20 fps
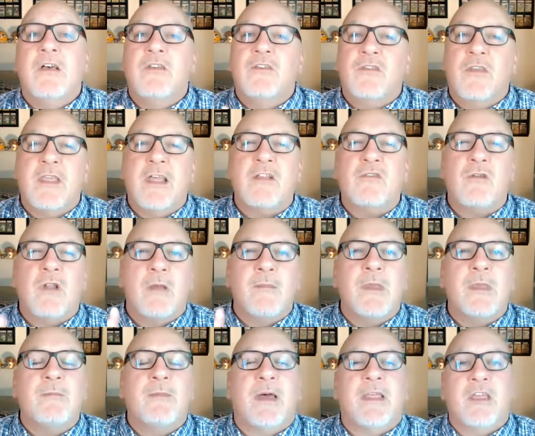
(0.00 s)
So that's what I
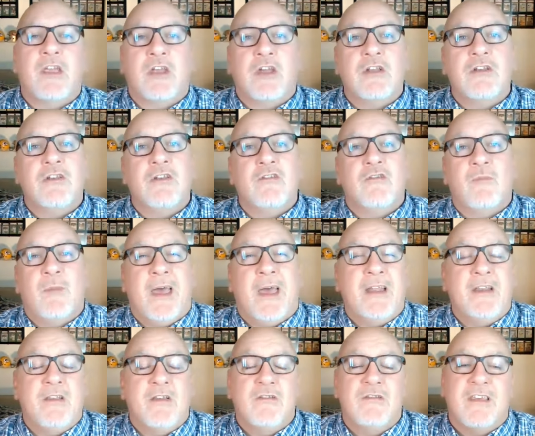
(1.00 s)
mean by the good news,
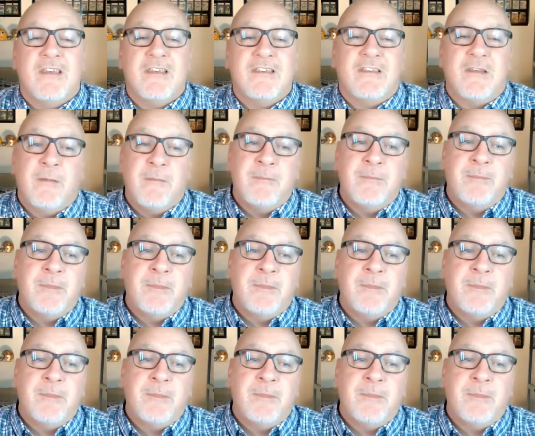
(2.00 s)
bad news is